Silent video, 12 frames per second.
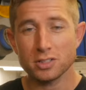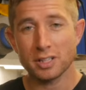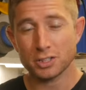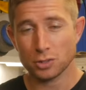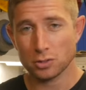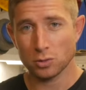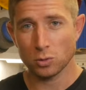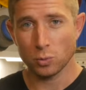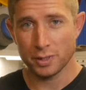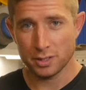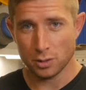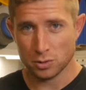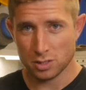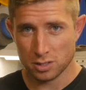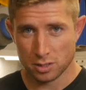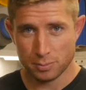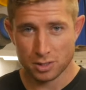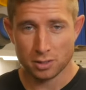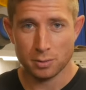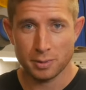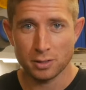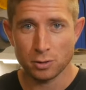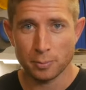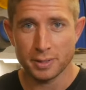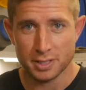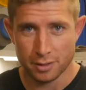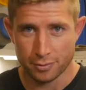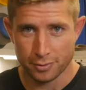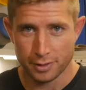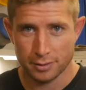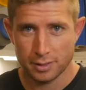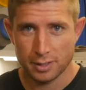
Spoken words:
electrical window system is going to be a little bit different.